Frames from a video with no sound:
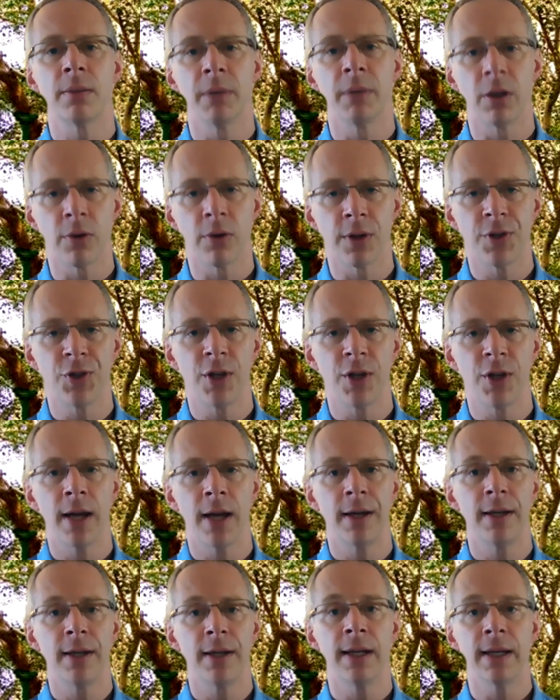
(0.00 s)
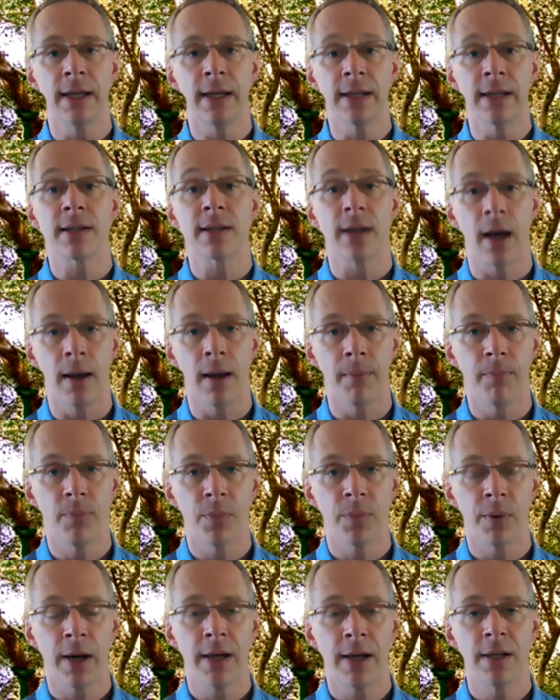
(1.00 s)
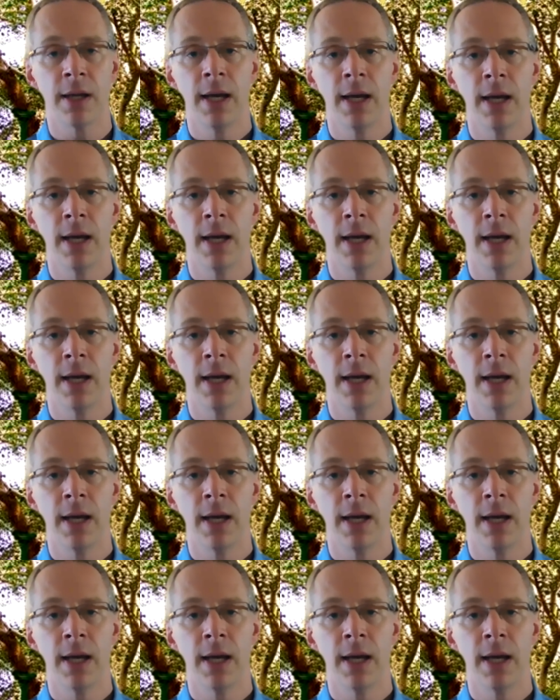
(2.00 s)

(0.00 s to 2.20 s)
and Christianity and Islam, right?